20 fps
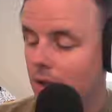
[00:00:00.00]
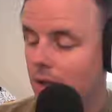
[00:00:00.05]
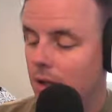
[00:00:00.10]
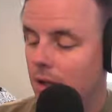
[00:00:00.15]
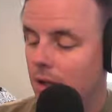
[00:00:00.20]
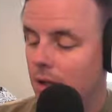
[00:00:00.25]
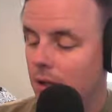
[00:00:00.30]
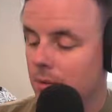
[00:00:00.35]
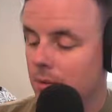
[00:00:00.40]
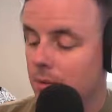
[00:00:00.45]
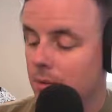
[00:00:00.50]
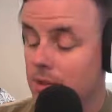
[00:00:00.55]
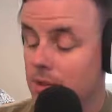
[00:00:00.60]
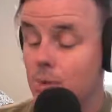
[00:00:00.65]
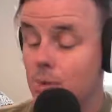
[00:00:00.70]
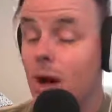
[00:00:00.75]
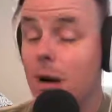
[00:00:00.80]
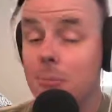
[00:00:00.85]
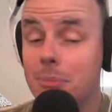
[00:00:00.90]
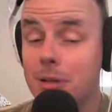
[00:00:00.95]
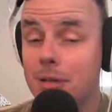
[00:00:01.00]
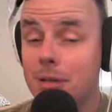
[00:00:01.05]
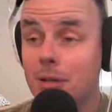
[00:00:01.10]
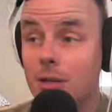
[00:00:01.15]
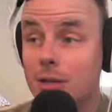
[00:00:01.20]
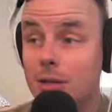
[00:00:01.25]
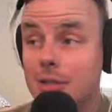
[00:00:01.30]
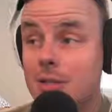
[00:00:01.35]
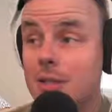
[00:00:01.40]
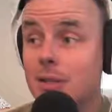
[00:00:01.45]
The swap meet
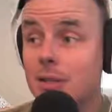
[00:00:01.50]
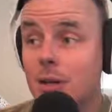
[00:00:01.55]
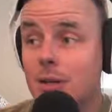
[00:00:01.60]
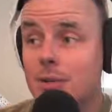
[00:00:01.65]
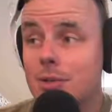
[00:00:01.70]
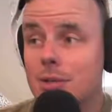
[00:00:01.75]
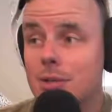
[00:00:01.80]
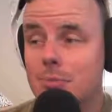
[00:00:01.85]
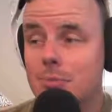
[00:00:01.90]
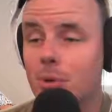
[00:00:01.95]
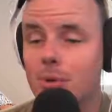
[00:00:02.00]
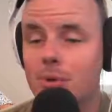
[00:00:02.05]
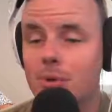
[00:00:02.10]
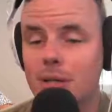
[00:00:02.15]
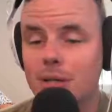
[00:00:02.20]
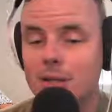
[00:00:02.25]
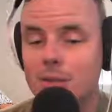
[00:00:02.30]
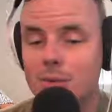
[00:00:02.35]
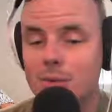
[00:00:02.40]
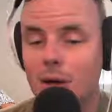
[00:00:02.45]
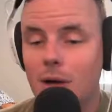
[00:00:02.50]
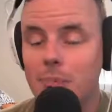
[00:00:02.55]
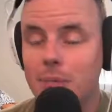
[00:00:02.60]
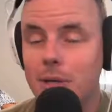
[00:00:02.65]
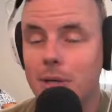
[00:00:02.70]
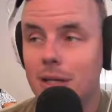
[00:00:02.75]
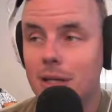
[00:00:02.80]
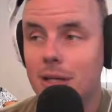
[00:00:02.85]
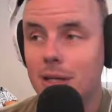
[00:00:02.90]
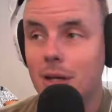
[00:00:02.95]
though, it's the largest motorcycle swap
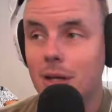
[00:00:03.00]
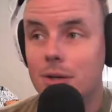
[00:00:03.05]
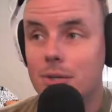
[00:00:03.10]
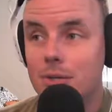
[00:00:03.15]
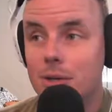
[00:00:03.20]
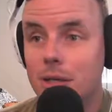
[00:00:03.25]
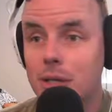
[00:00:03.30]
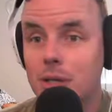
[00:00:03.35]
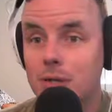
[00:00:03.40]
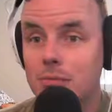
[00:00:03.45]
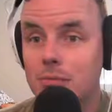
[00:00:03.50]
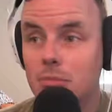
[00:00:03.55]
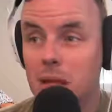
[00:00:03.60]
meet in the country.